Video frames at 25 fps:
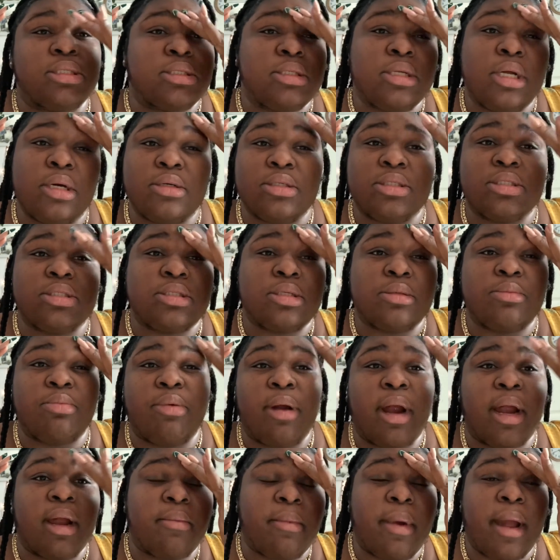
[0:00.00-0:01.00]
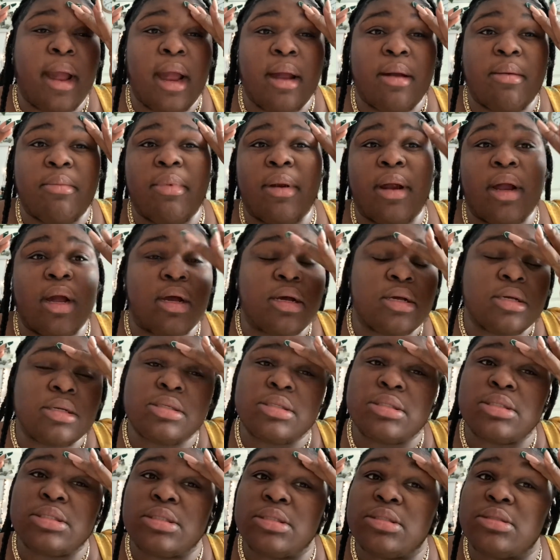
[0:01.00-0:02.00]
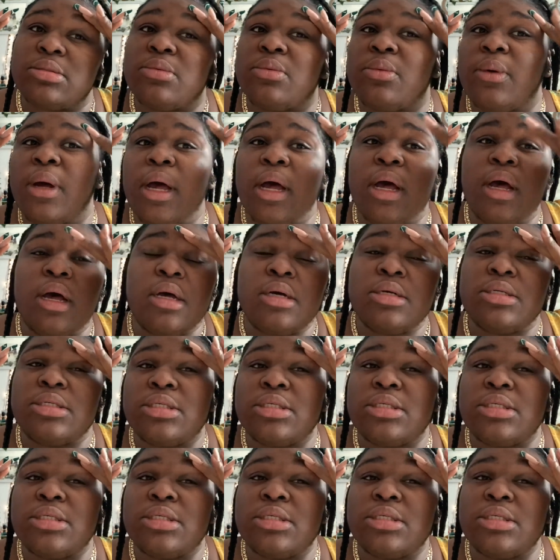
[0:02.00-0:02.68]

you know, just to prime my eyebrows as well,